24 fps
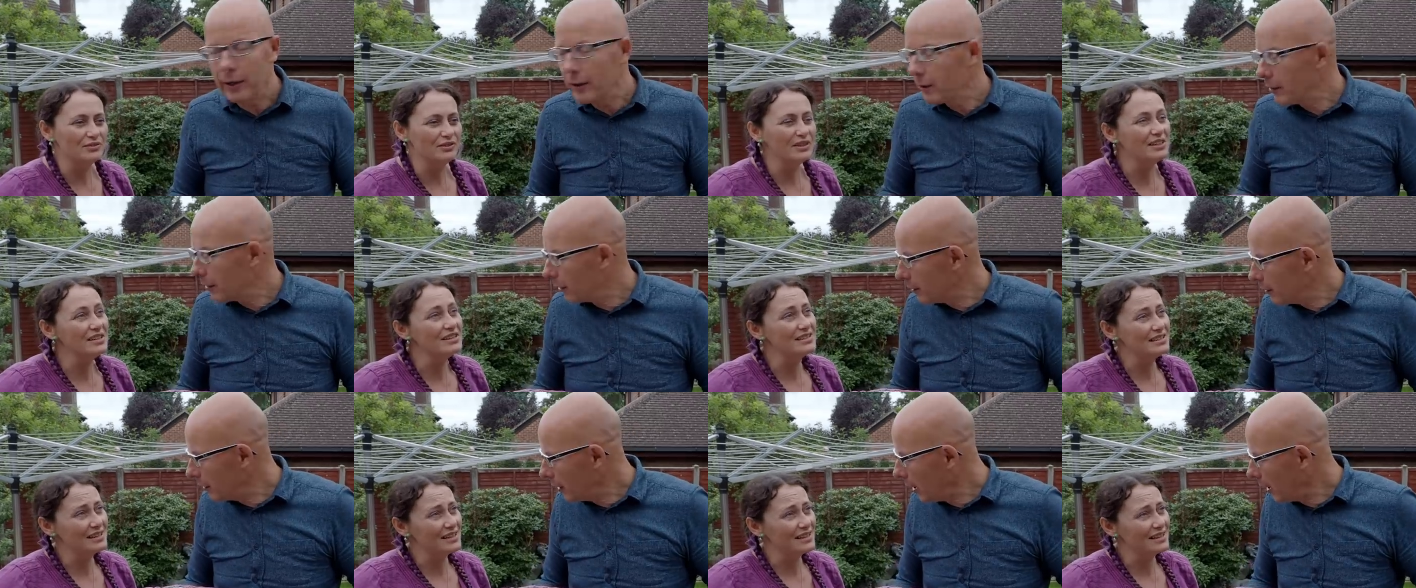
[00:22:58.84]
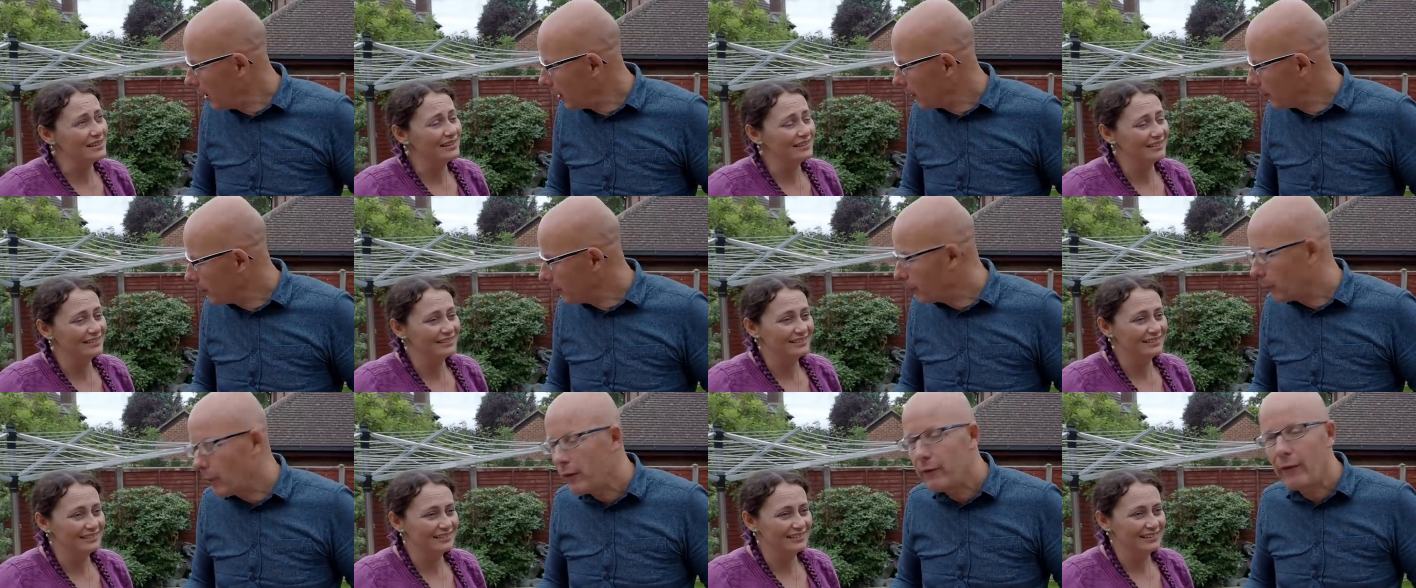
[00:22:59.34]
Speaker 1: nicely. Yeah,
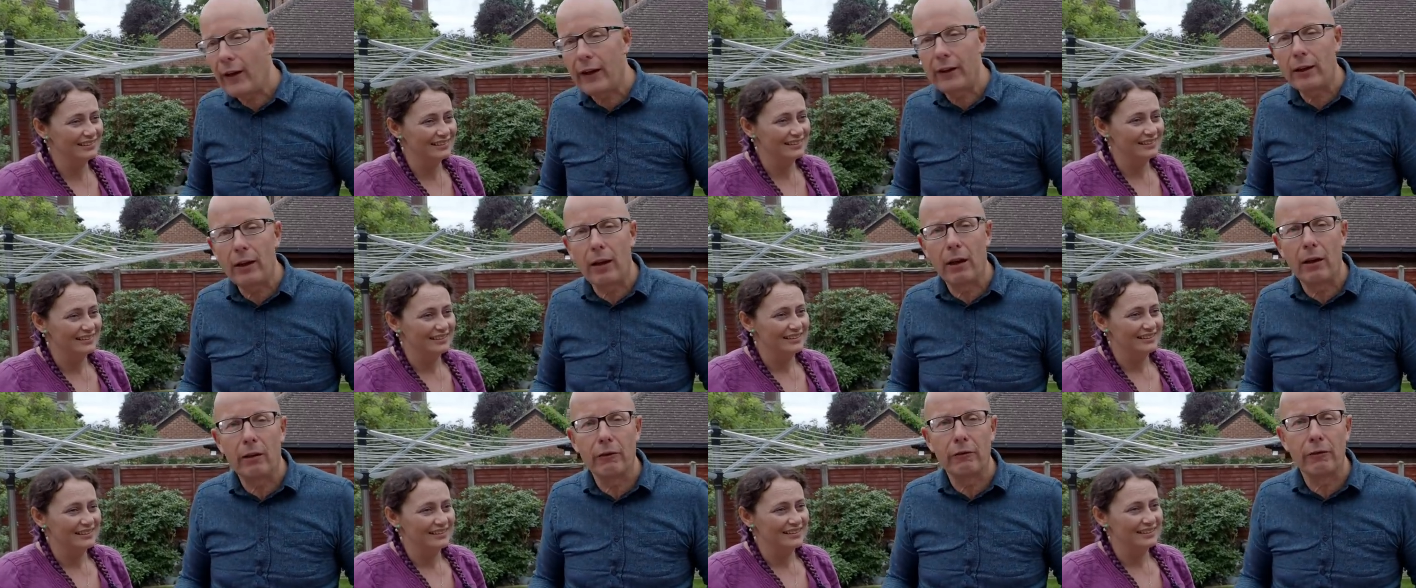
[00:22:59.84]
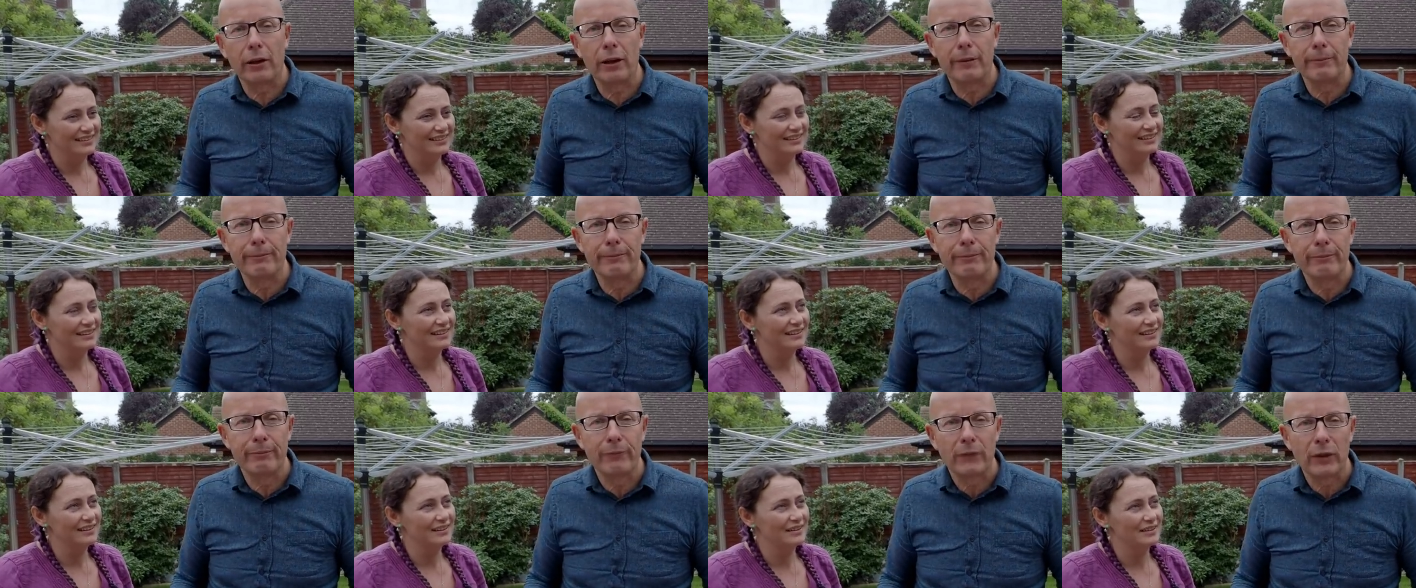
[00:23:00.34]
we've had our um,
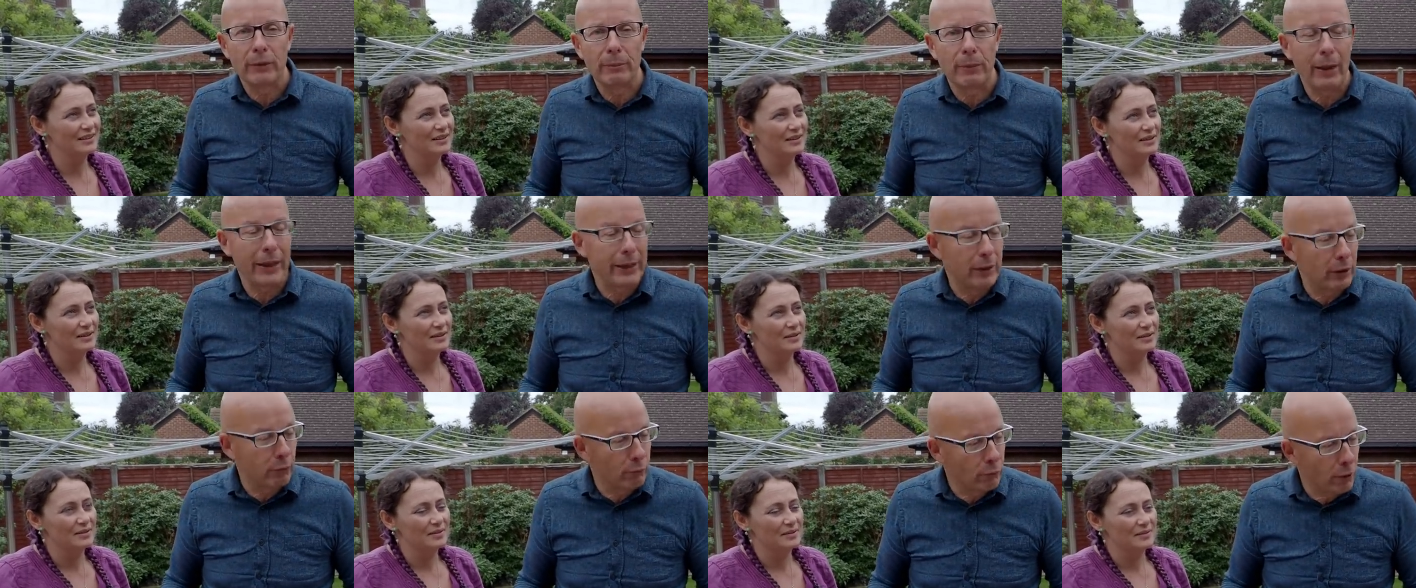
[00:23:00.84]
bacon